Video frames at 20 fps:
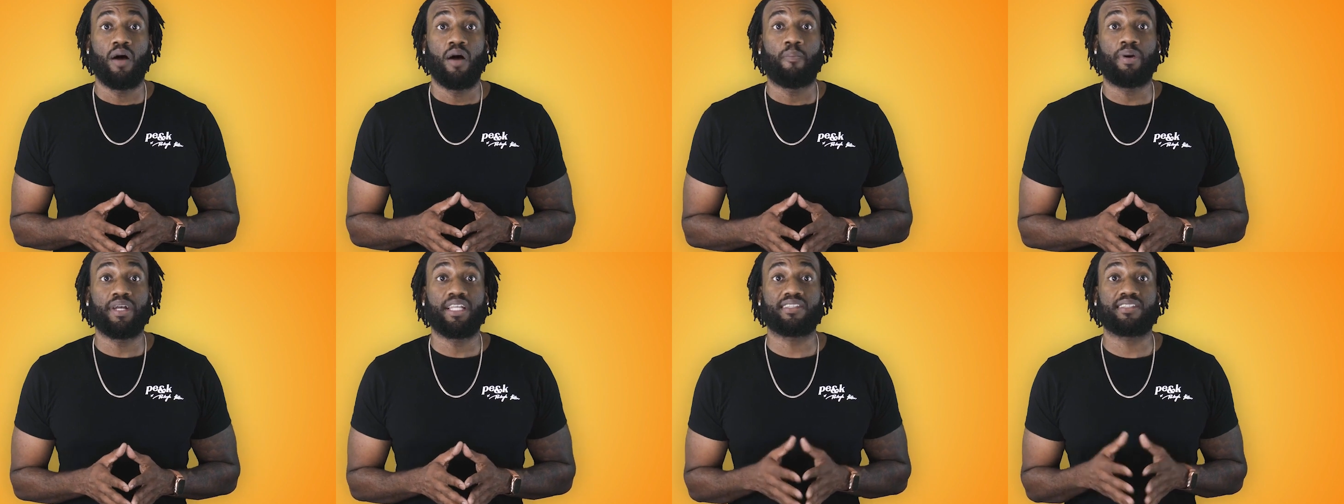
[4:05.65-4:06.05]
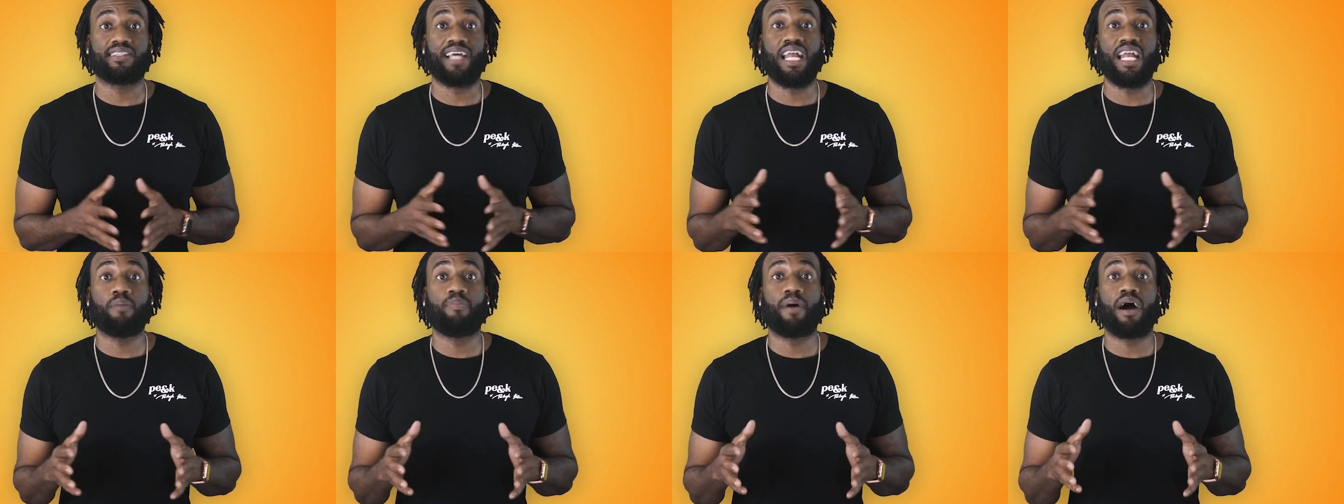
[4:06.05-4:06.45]
But it's
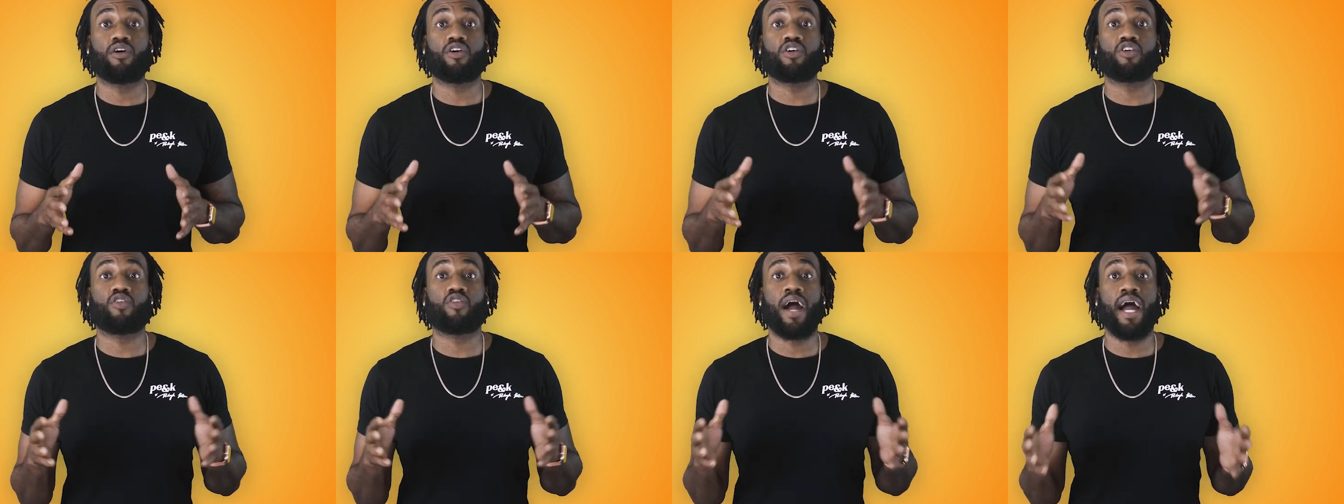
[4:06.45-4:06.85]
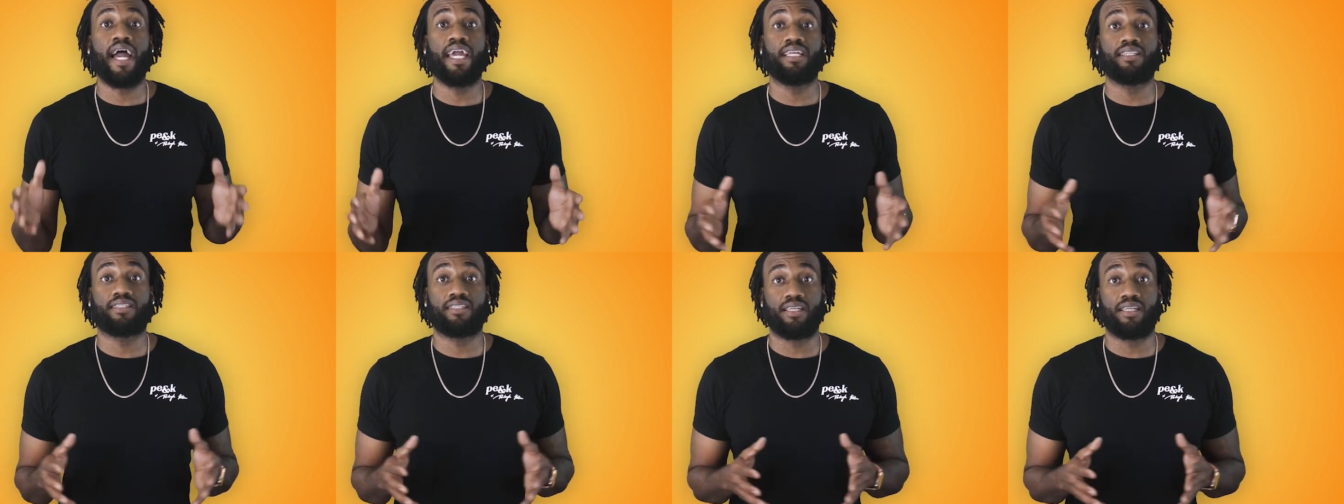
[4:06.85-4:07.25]
not about
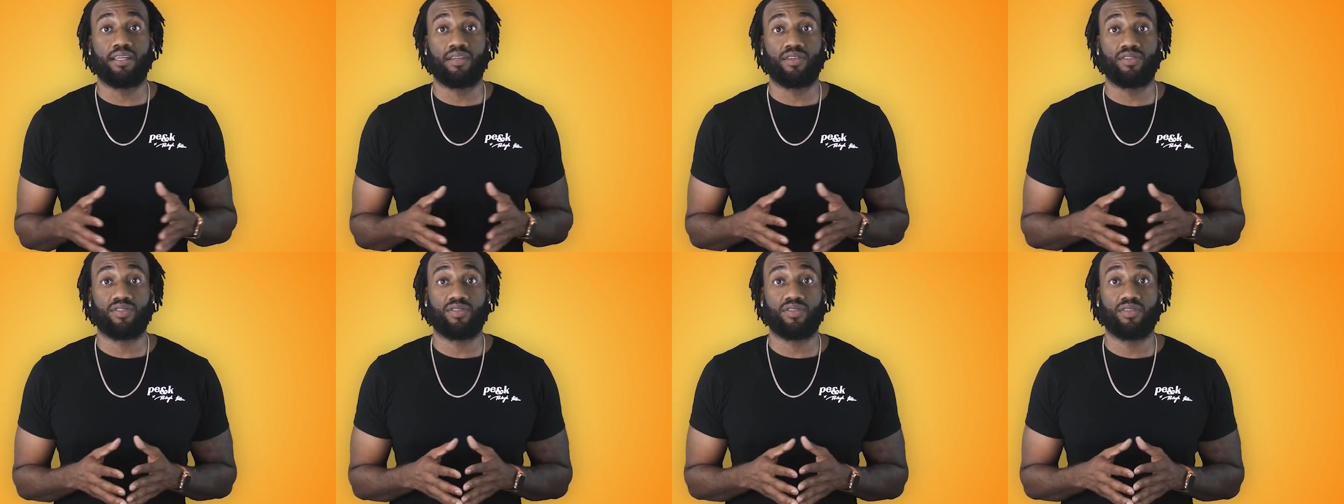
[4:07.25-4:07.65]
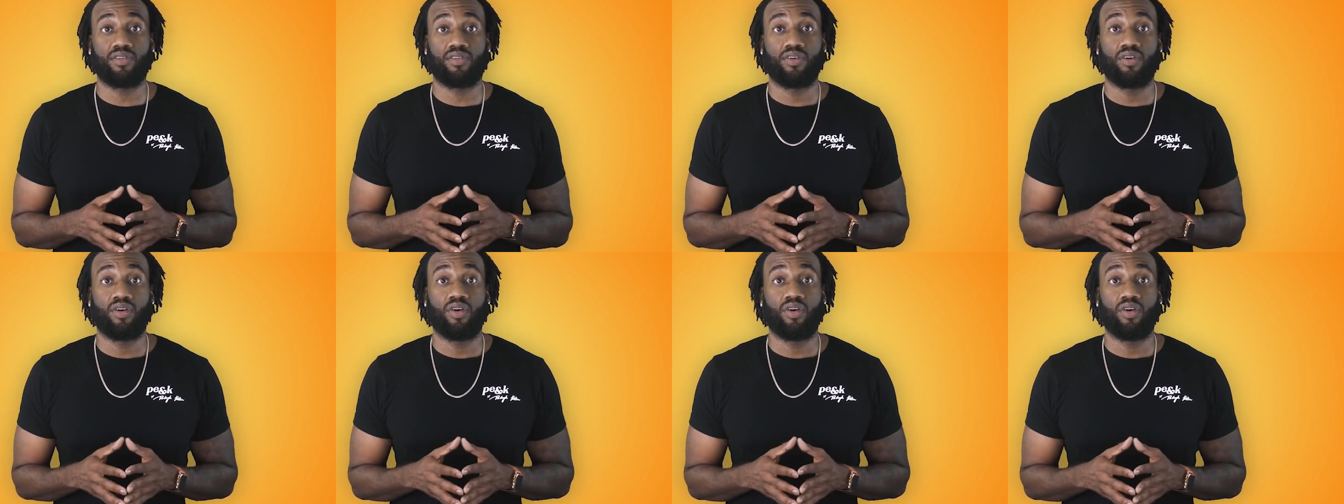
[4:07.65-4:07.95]
crying tears.